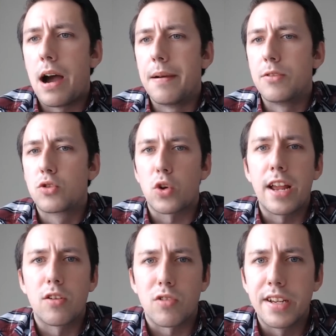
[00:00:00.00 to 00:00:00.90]
drain
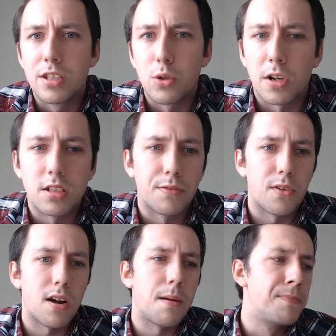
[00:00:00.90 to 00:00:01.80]
resources
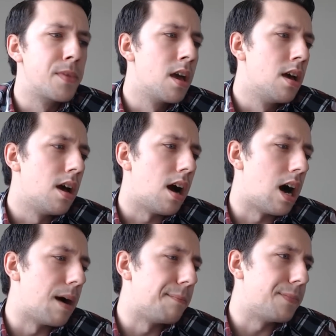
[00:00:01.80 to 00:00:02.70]
from.
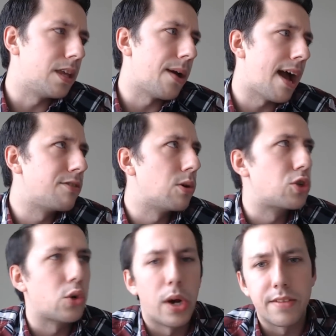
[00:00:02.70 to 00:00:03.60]
You have no
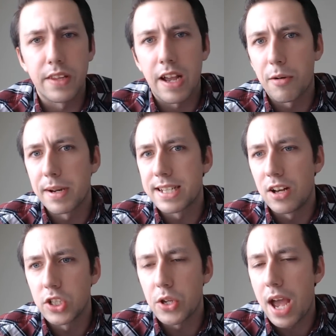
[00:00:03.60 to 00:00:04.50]
choice. If the government tells
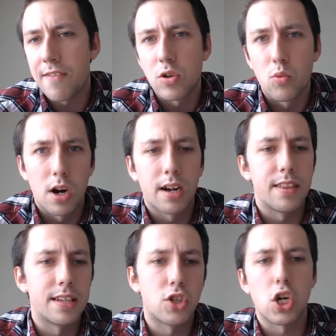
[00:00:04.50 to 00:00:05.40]
you have to work
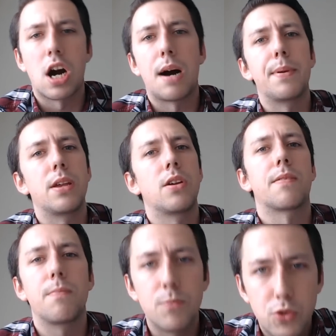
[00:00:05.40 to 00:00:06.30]
this job, you're
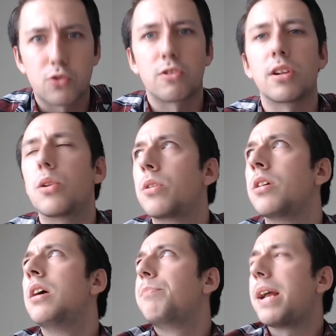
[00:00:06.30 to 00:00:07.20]
screwed.
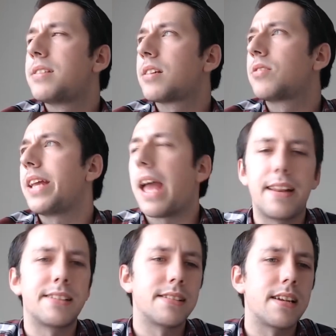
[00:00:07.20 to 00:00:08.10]
Basically, and this
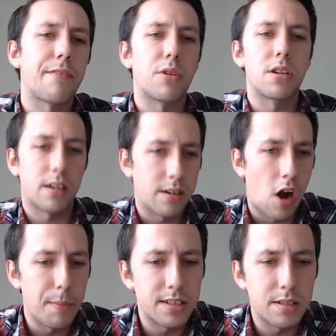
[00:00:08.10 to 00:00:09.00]
is the difference,
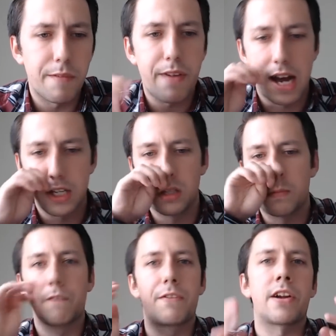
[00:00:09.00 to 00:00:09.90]
communism and fascism are
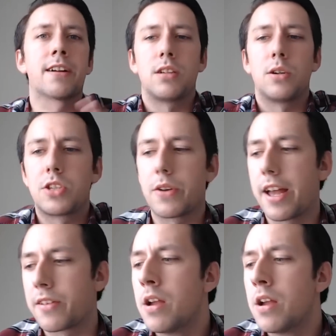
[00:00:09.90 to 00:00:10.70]
very close together.